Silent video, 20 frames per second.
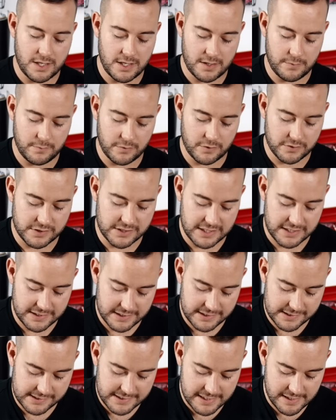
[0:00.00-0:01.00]
And we're gonna take
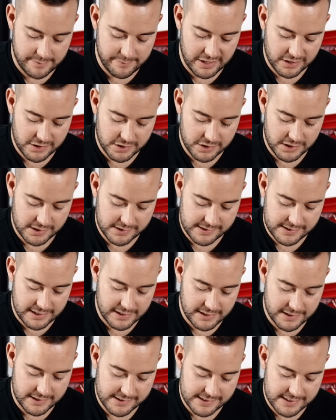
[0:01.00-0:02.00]
this, and I'm actually
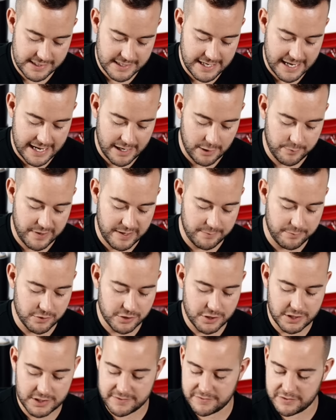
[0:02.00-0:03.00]
excited to see how paper
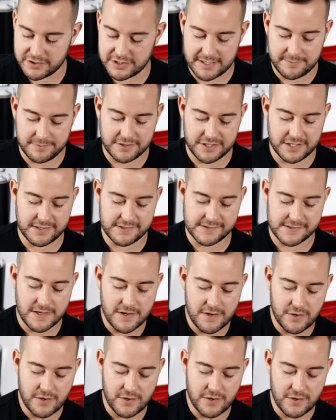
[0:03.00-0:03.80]
transfer tape does